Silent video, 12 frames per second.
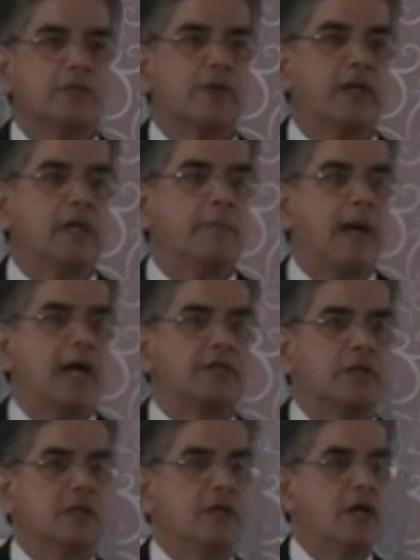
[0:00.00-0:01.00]
You can
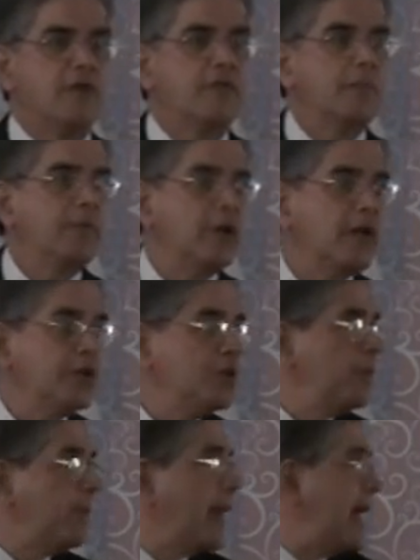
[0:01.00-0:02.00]
imagine if you put a
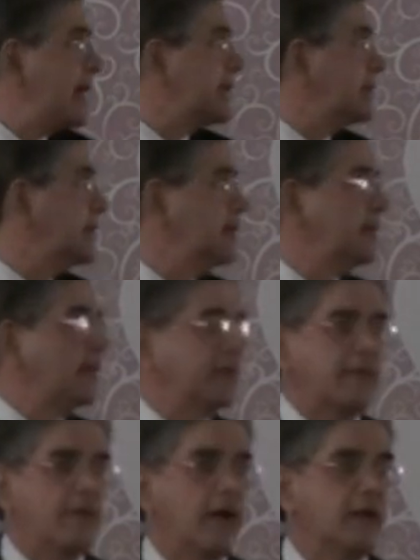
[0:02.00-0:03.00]
new plant in
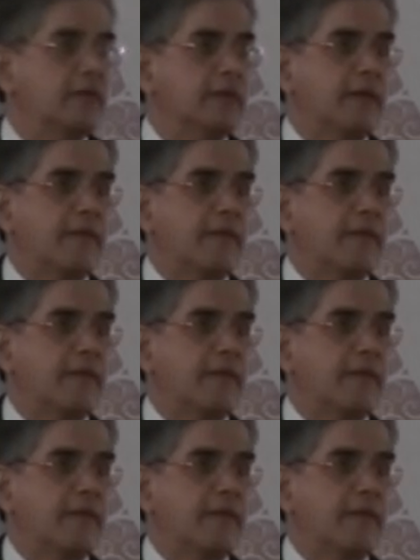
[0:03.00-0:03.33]
the ground,